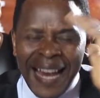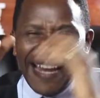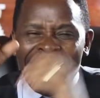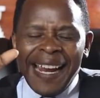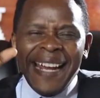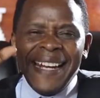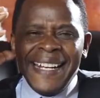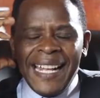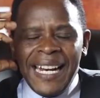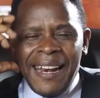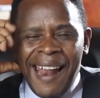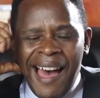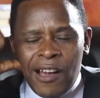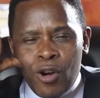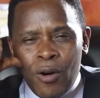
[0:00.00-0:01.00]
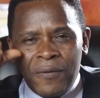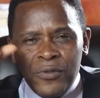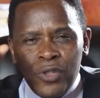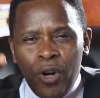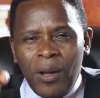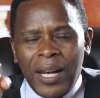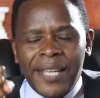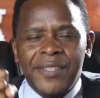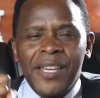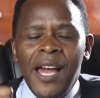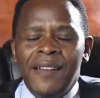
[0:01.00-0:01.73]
Any lack of knowledge